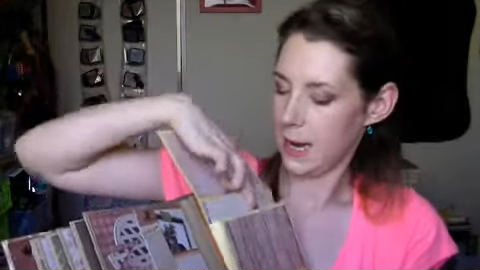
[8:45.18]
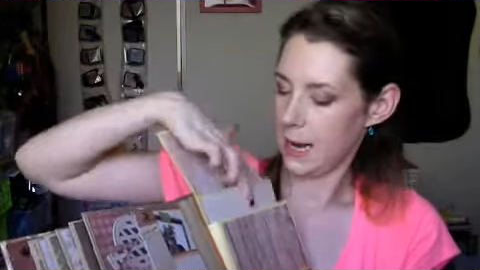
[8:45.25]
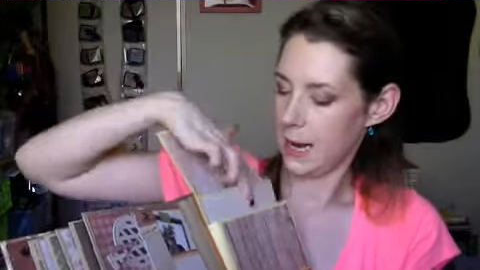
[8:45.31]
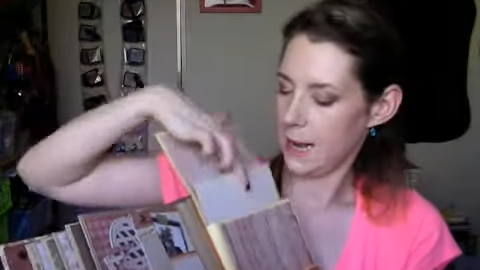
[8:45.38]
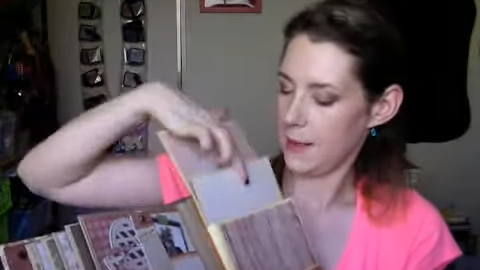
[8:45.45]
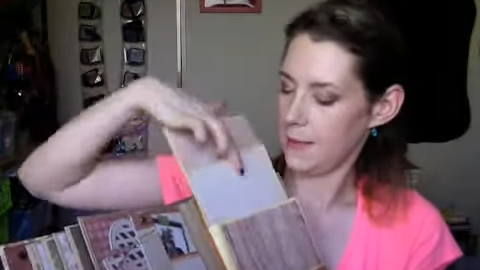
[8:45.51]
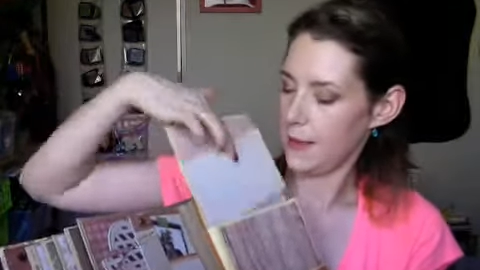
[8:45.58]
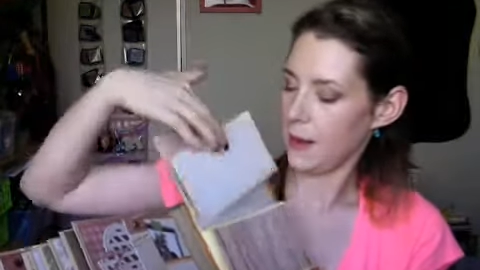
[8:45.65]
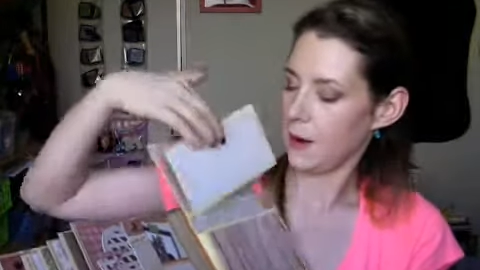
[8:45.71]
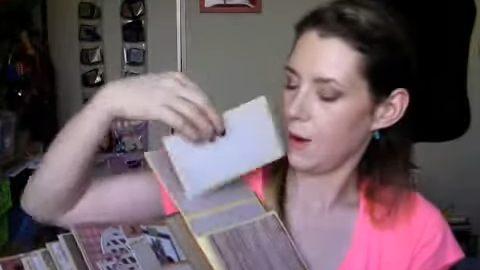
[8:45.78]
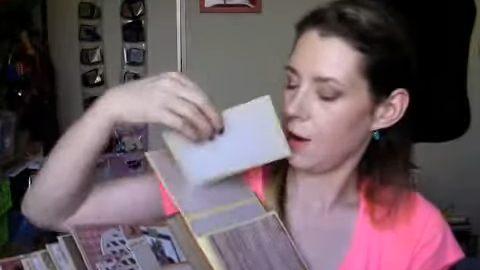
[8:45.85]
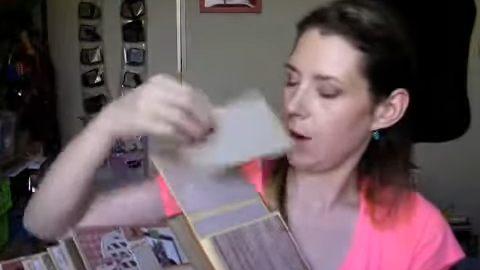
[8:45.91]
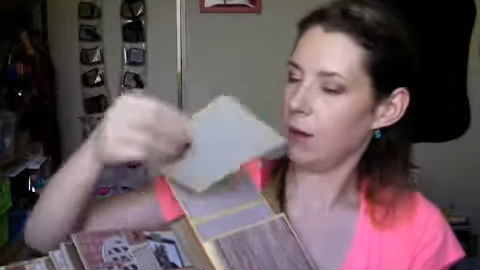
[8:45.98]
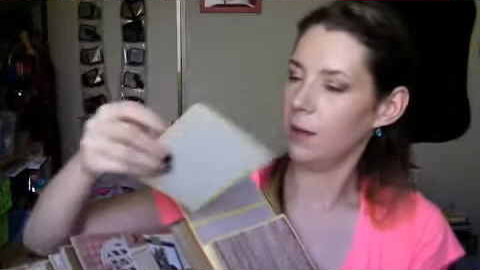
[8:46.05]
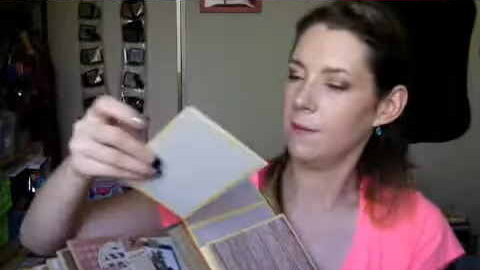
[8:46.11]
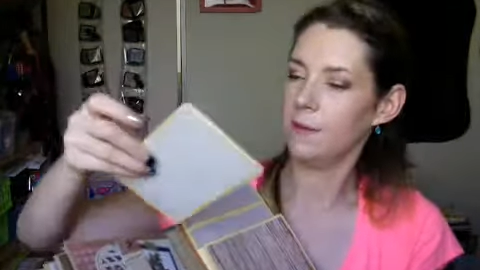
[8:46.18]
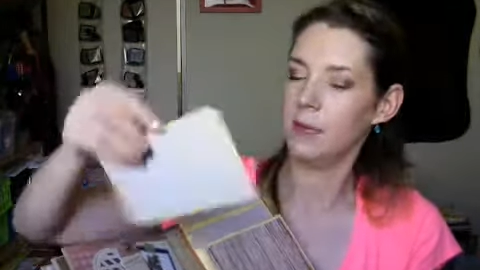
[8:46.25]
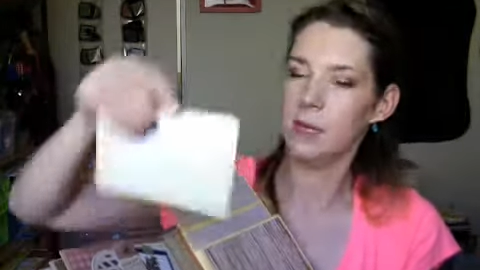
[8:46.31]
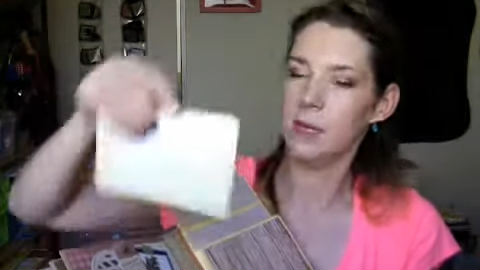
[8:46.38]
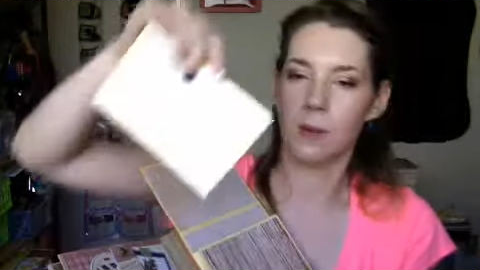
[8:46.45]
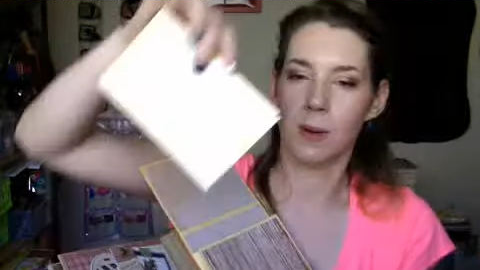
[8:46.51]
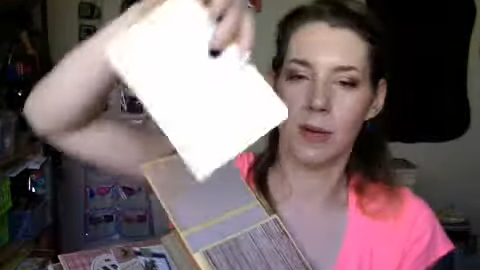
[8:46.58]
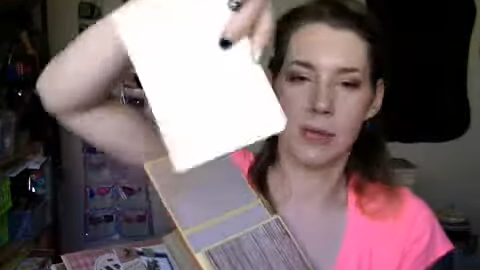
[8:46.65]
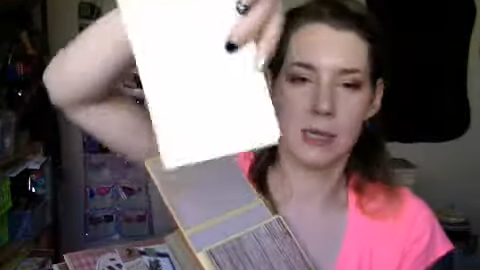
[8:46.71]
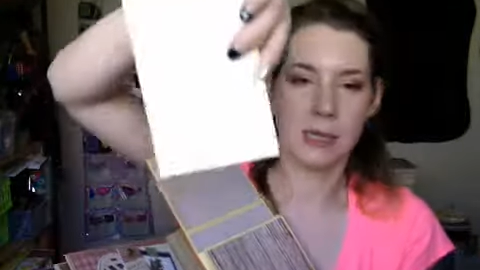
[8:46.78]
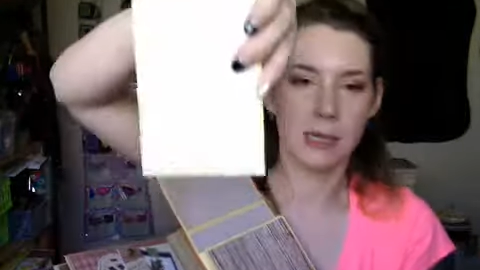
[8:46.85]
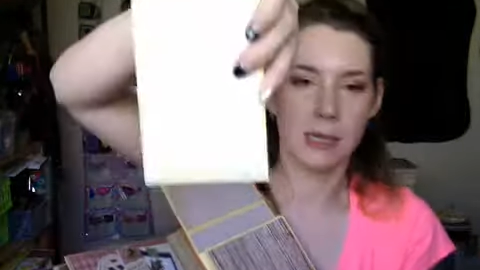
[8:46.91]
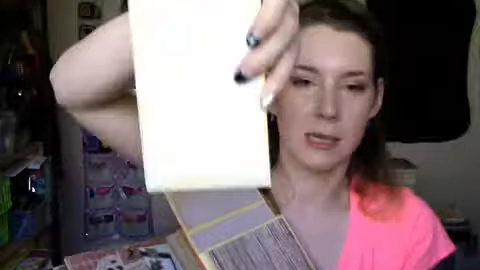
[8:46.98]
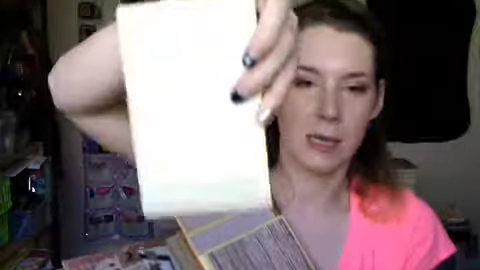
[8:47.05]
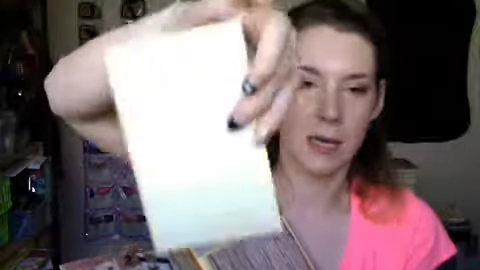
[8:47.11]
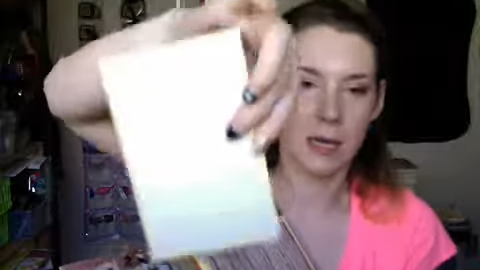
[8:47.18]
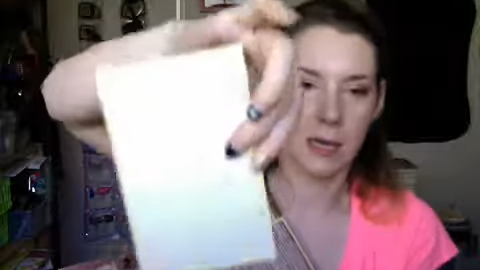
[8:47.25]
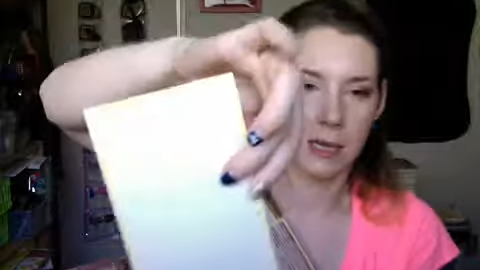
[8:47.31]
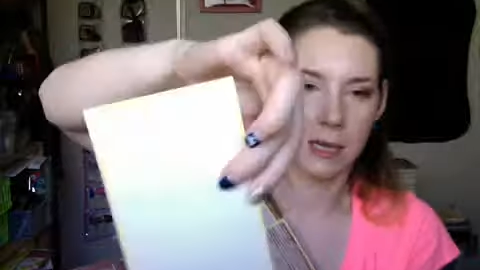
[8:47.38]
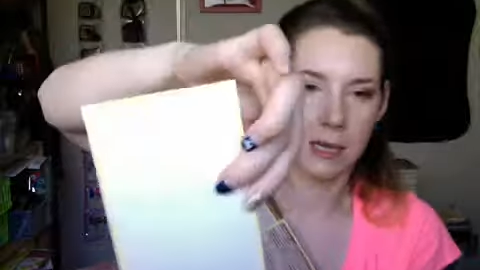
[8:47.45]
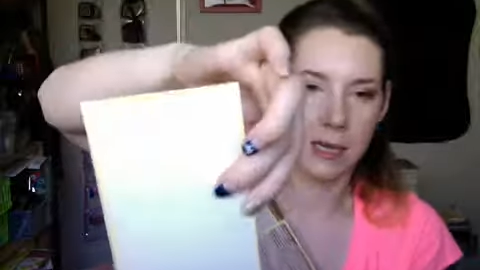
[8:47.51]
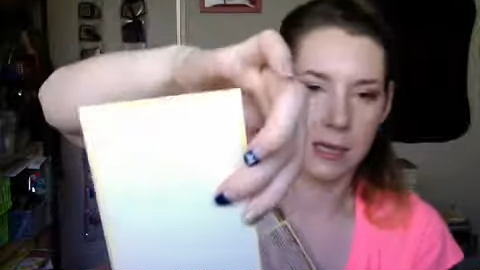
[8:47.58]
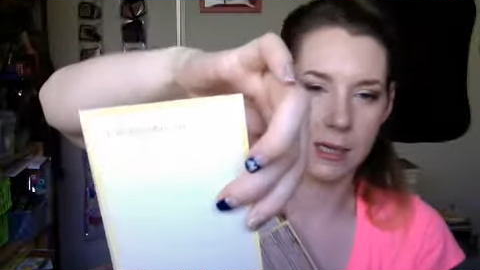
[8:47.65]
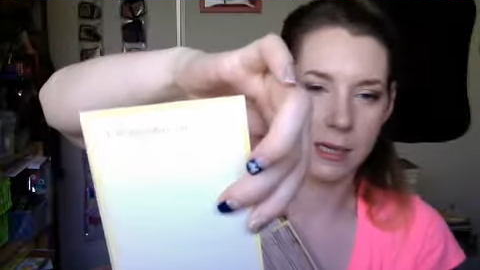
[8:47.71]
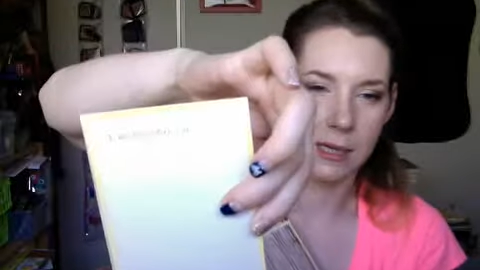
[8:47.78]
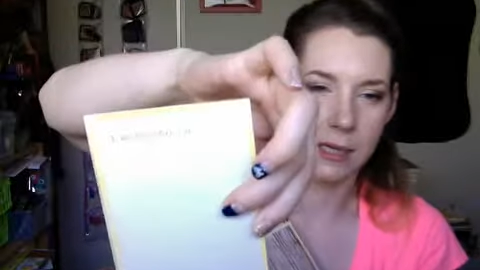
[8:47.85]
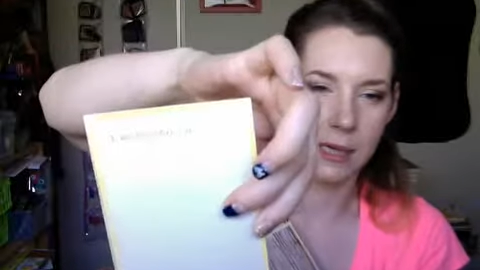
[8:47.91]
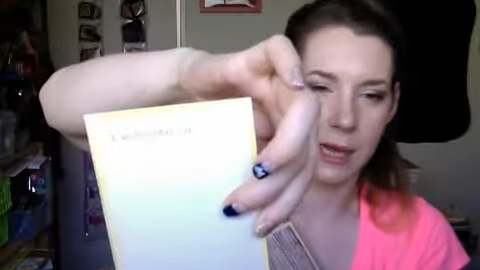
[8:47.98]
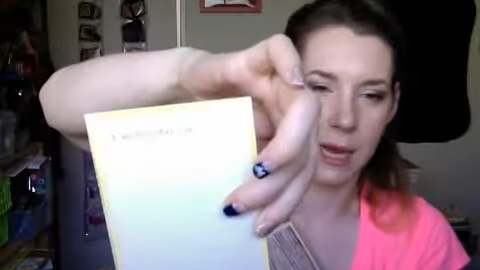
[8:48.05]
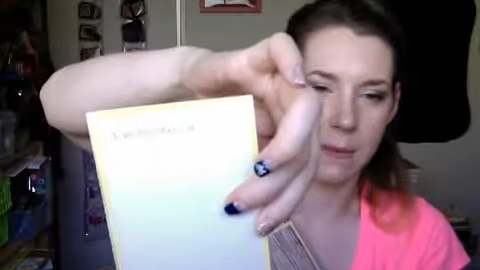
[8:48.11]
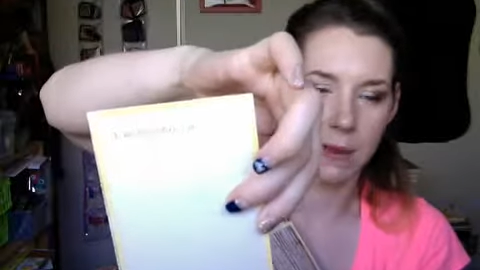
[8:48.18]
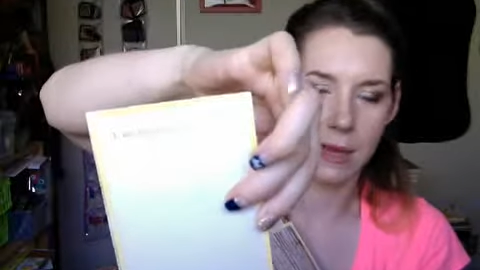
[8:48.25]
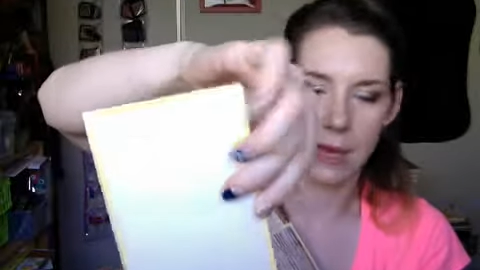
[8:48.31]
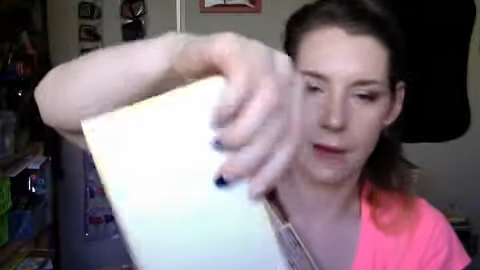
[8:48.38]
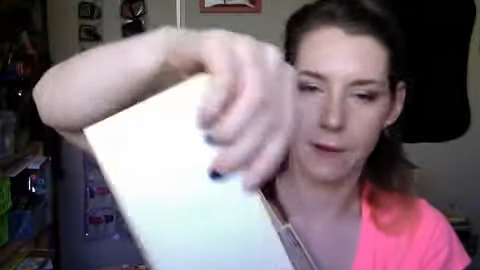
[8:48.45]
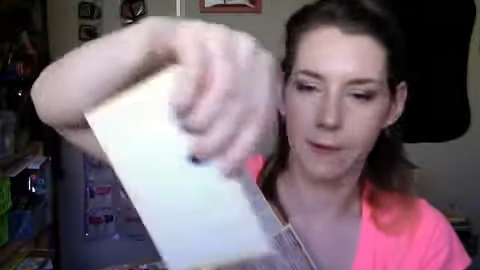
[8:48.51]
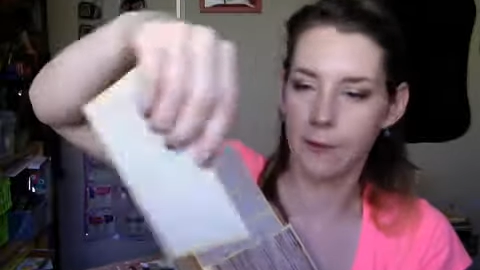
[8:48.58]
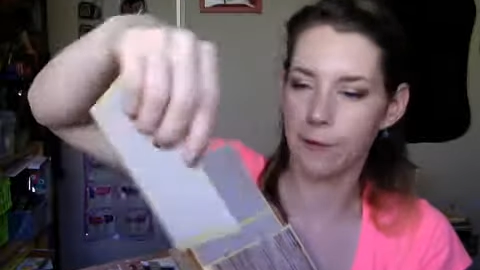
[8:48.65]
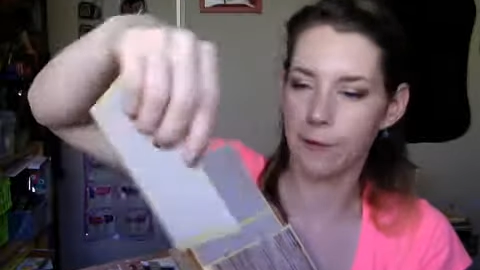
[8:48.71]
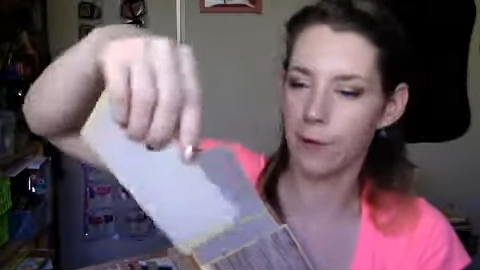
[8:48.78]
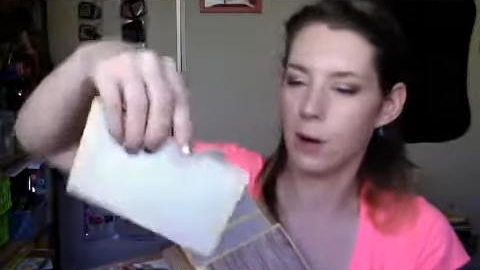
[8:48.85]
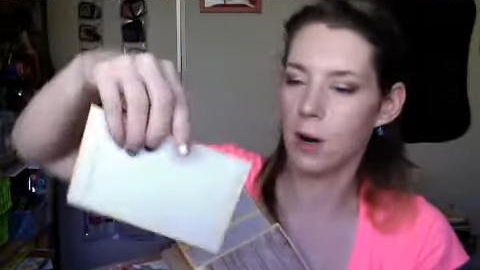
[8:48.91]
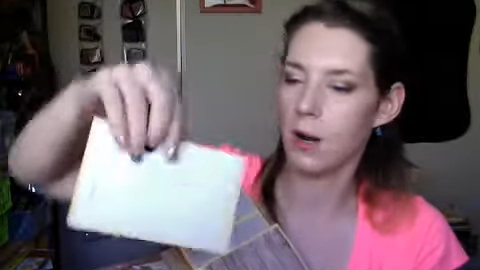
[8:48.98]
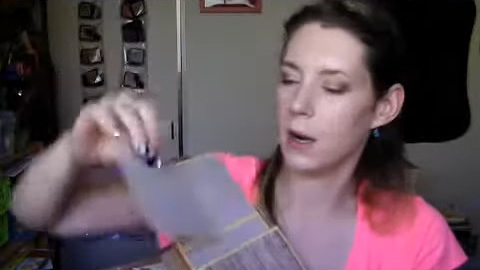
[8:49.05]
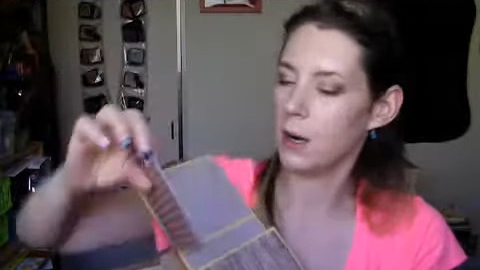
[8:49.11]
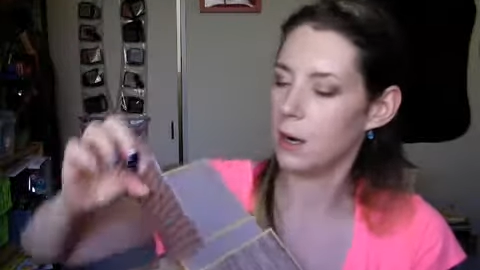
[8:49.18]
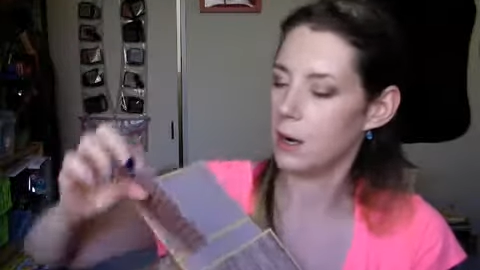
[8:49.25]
And then all of these ones, this is I'm thankful for.